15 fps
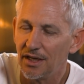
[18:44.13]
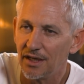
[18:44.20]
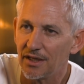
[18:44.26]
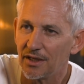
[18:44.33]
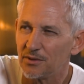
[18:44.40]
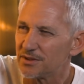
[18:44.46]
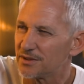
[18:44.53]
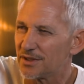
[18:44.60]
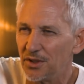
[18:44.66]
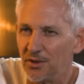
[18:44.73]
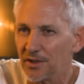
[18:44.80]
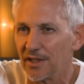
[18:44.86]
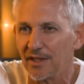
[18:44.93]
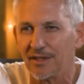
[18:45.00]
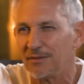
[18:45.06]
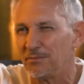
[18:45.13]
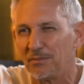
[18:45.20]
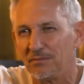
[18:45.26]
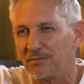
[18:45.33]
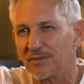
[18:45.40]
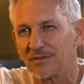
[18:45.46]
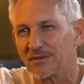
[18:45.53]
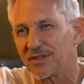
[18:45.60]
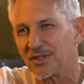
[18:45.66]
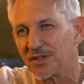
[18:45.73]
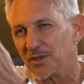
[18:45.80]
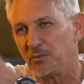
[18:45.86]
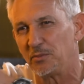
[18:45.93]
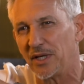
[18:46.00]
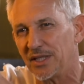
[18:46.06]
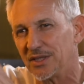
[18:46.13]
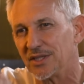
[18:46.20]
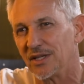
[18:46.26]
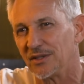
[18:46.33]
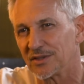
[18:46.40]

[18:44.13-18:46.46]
And I was Googling them, to do a picture,